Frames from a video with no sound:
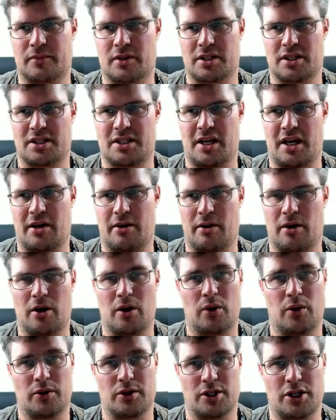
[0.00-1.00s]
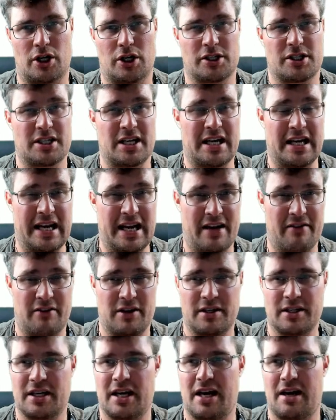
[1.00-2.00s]

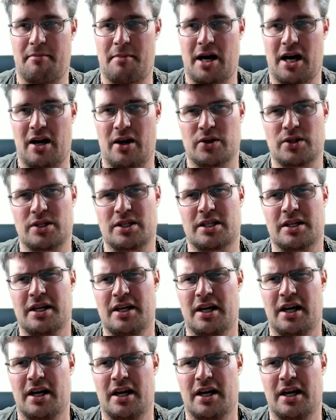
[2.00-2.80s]
0.11 came out.